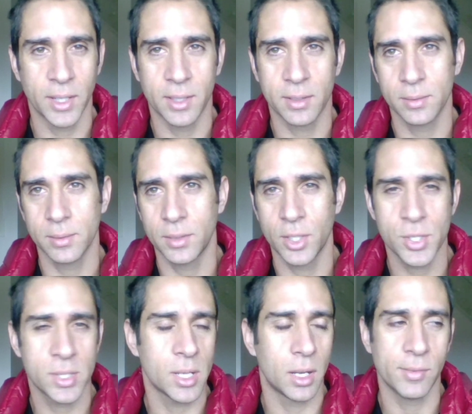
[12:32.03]
Like
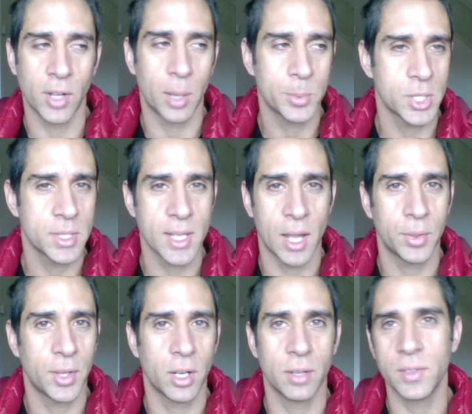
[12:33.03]
there's a ton of options
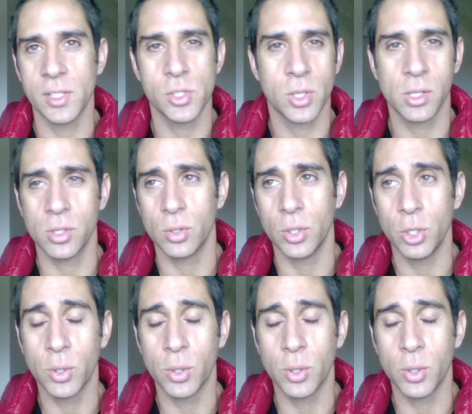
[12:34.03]
out there of things you can do.